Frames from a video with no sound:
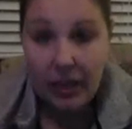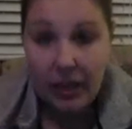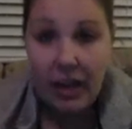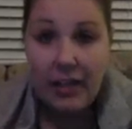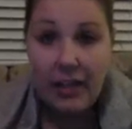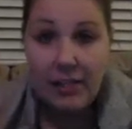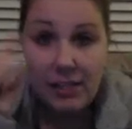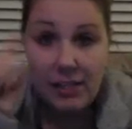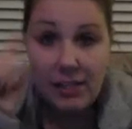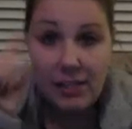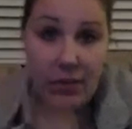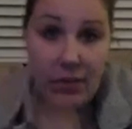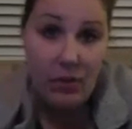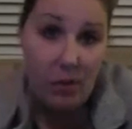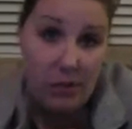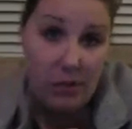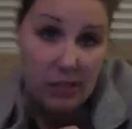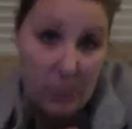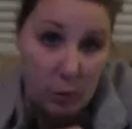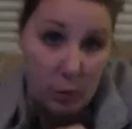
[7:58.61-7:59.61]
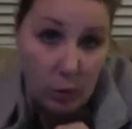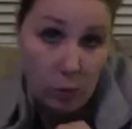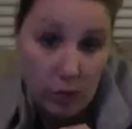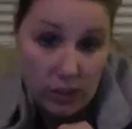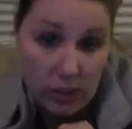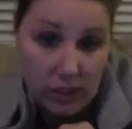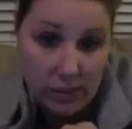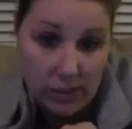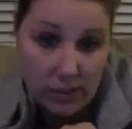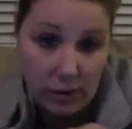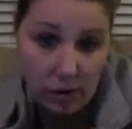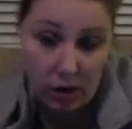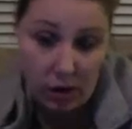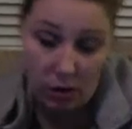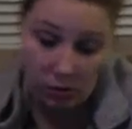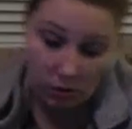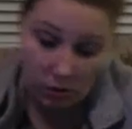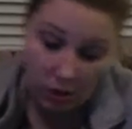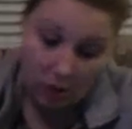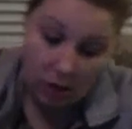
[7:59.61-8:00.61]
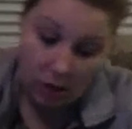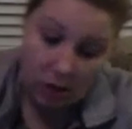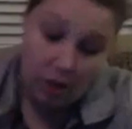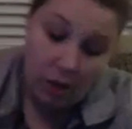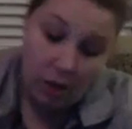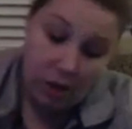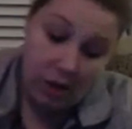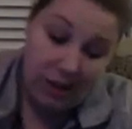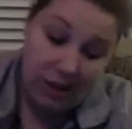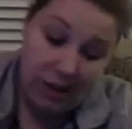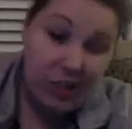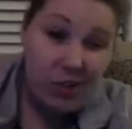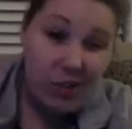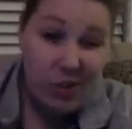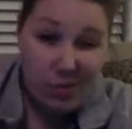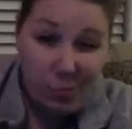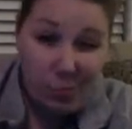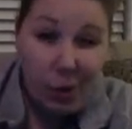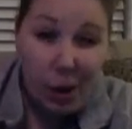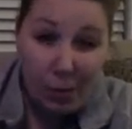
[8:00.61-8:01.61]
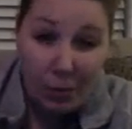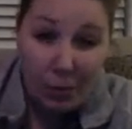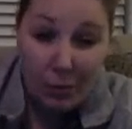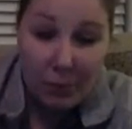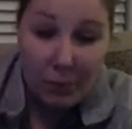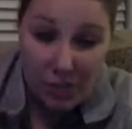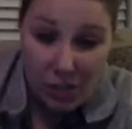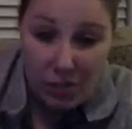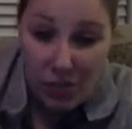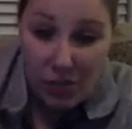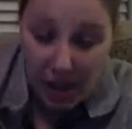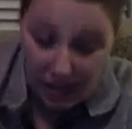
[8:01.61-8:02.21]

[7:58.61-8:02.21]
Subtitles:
and set those equal to 0. And you can probably do that